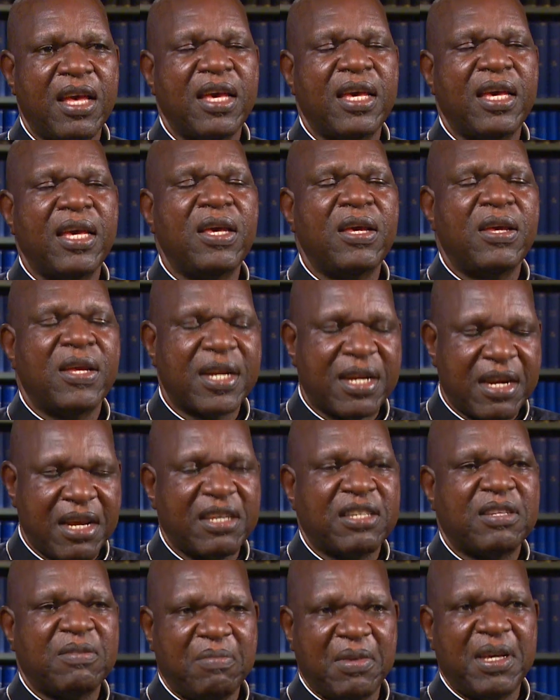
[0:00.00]
He
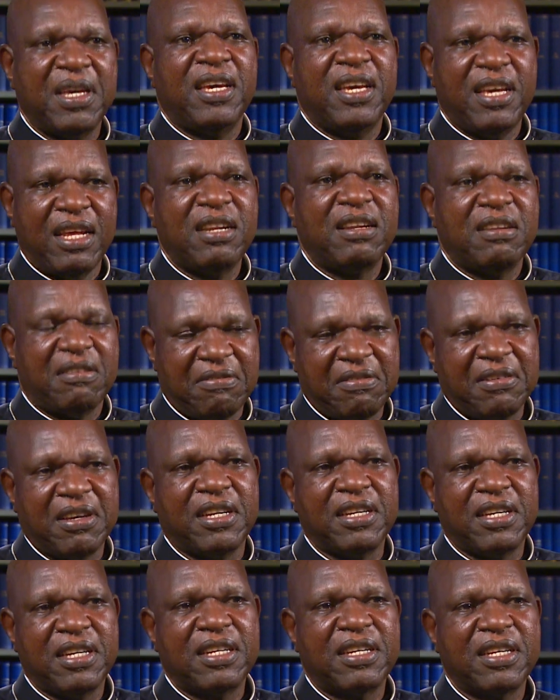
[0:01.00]
raised me in the
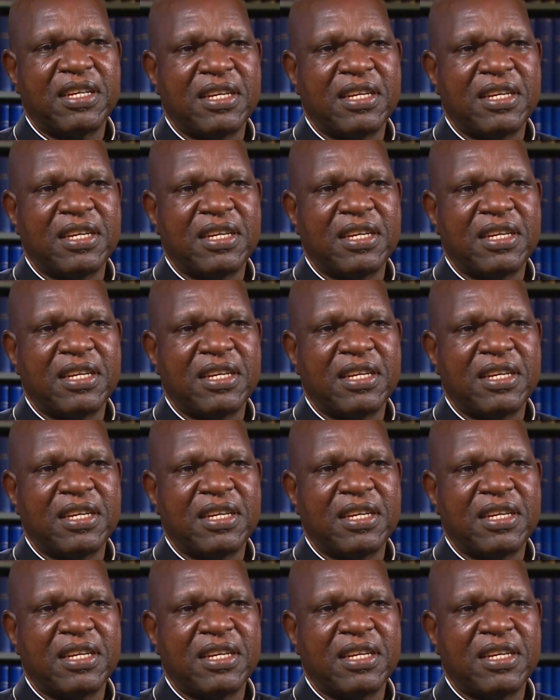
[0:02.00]
faith.